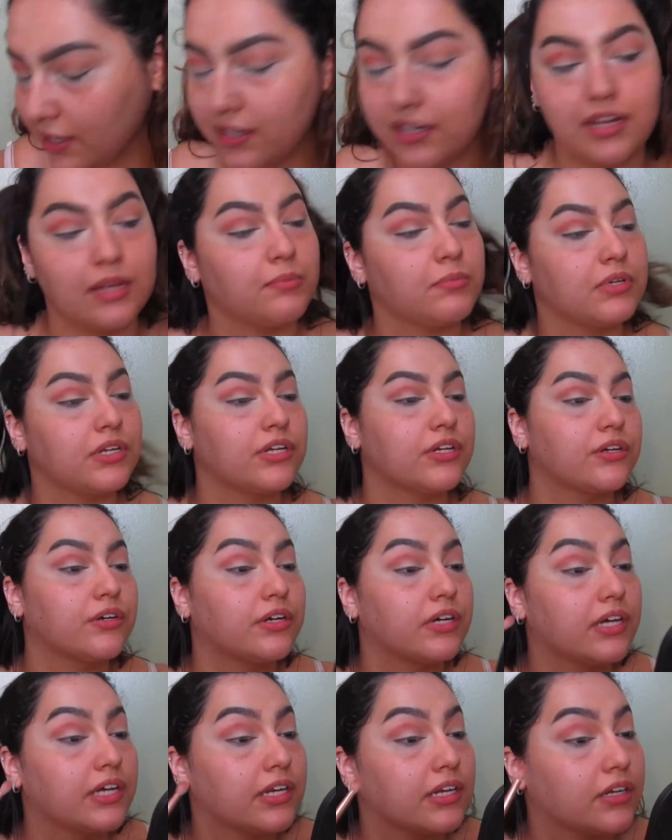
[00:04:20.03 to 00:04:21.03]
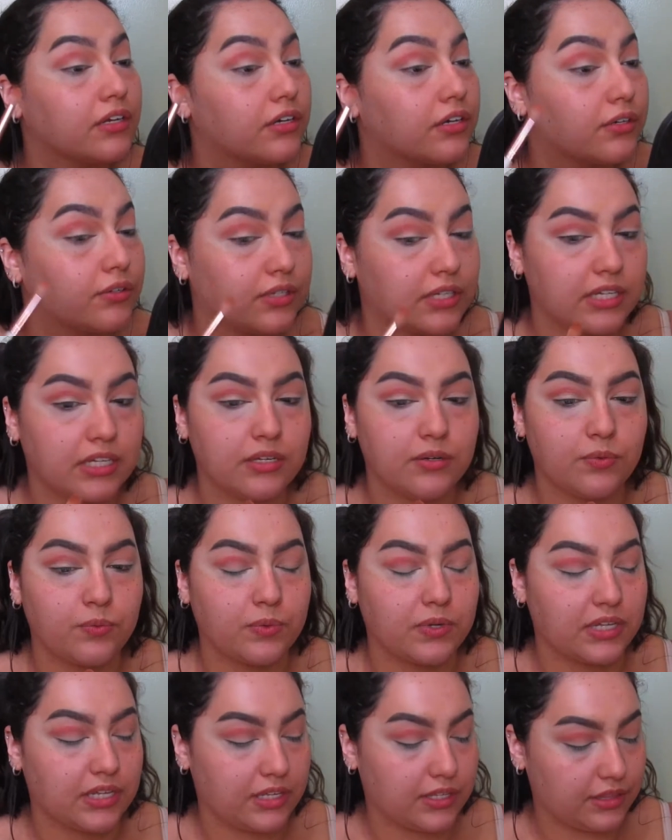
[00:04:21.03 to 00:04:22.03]
Now I'm gonna go ahead and go in
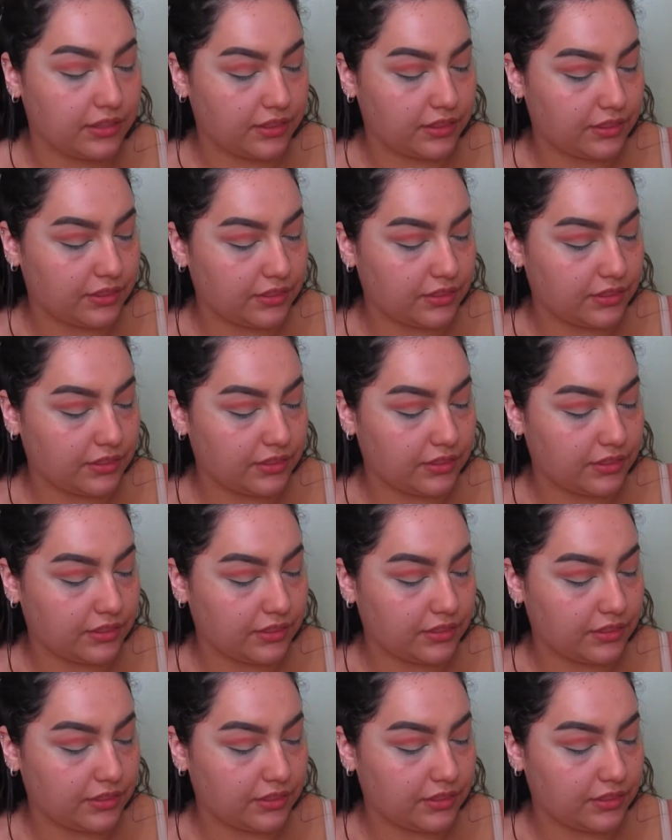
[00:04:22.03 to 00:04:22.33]
with